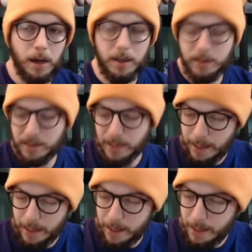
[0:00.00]

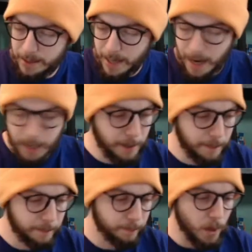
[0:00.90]
Psychic deck.
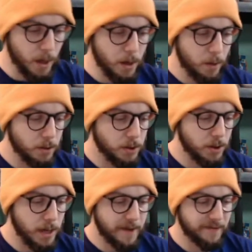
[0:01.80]
We're also
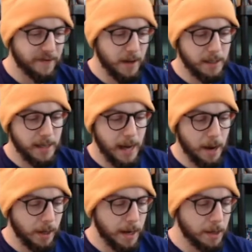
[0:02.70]
going to have
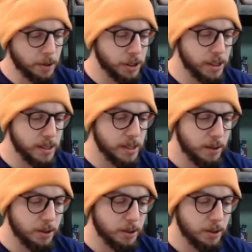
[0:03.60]
Counter Energy,